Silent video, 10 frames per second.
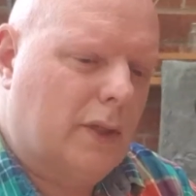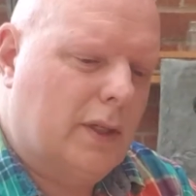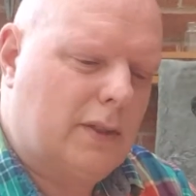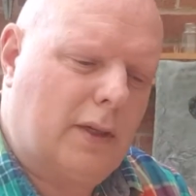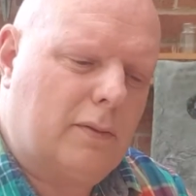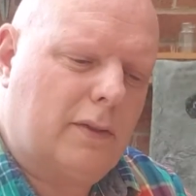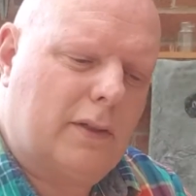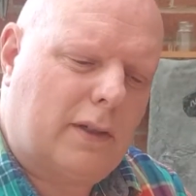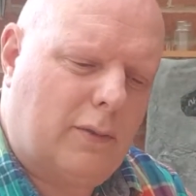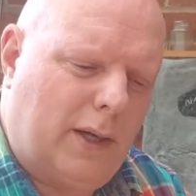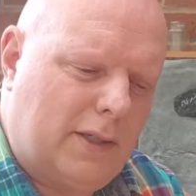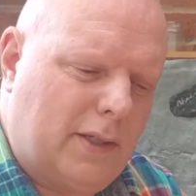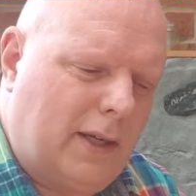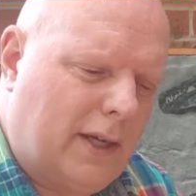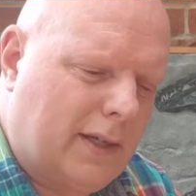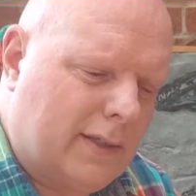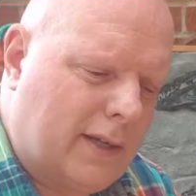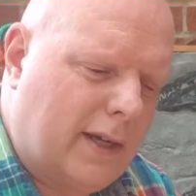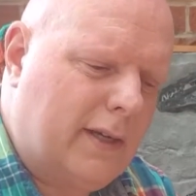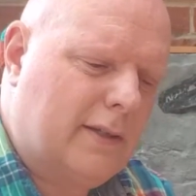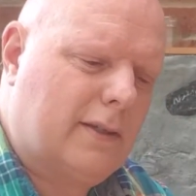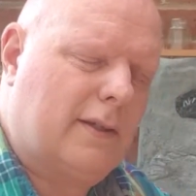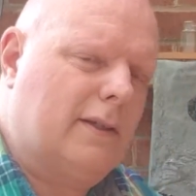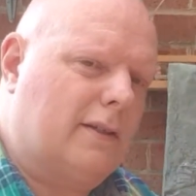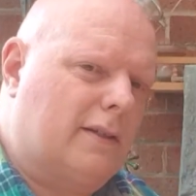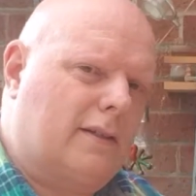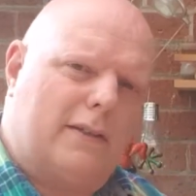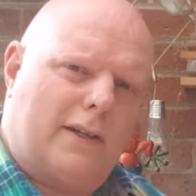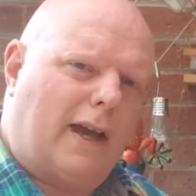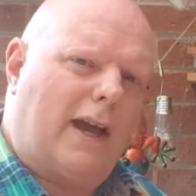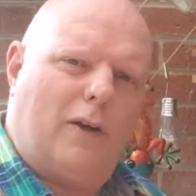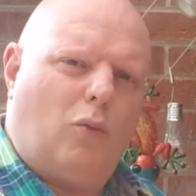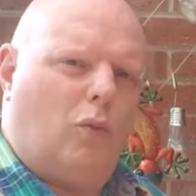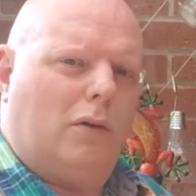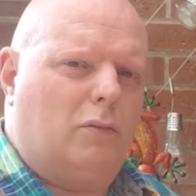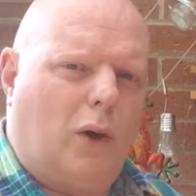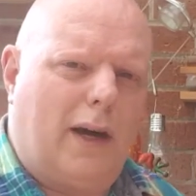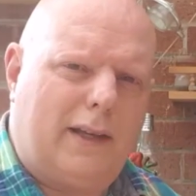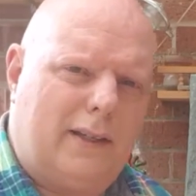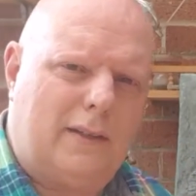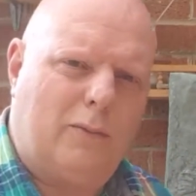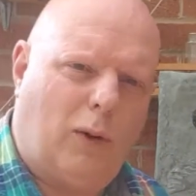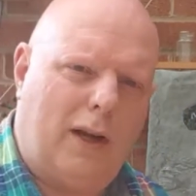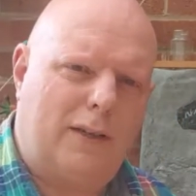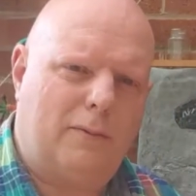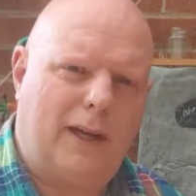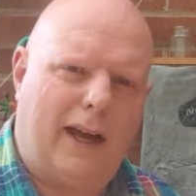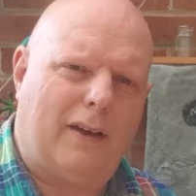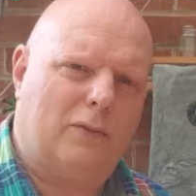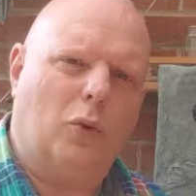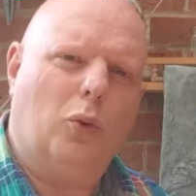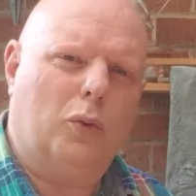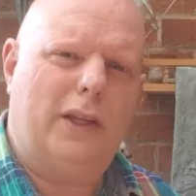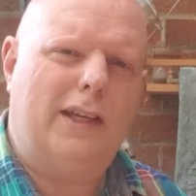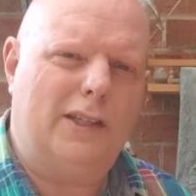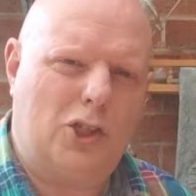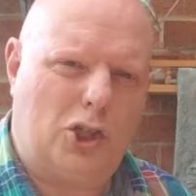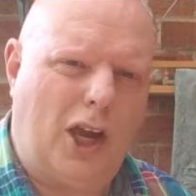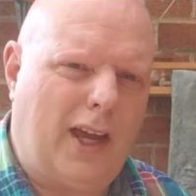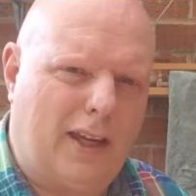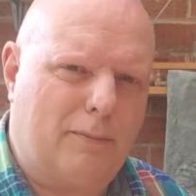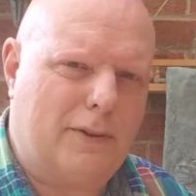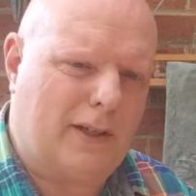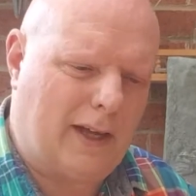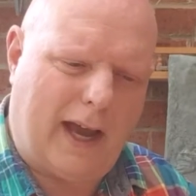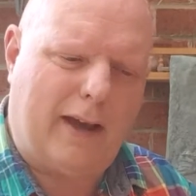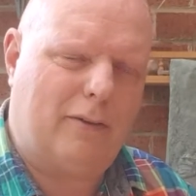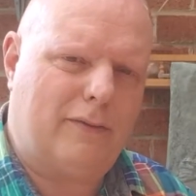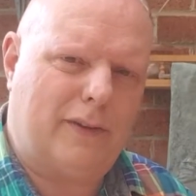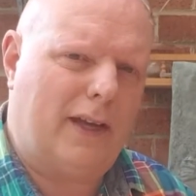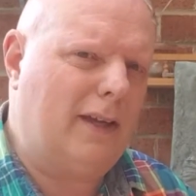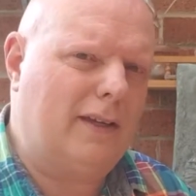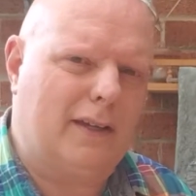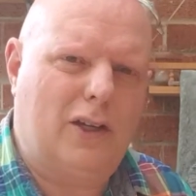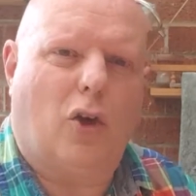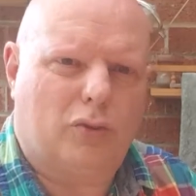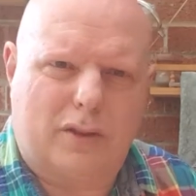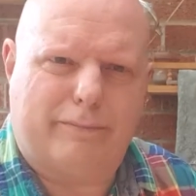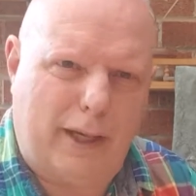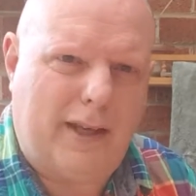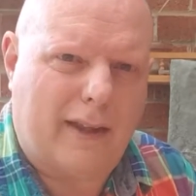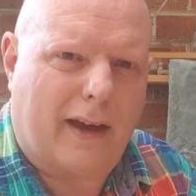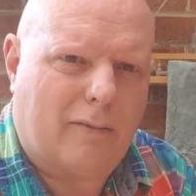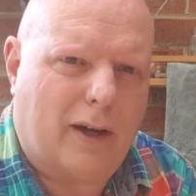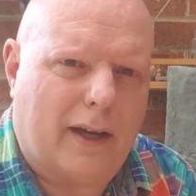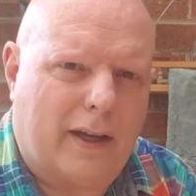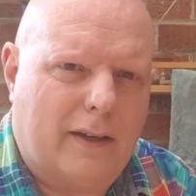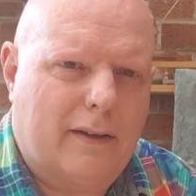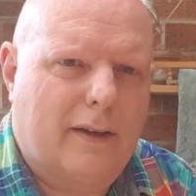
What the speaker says: So the question is that why do we have all these shapes, and how have they got to be that way?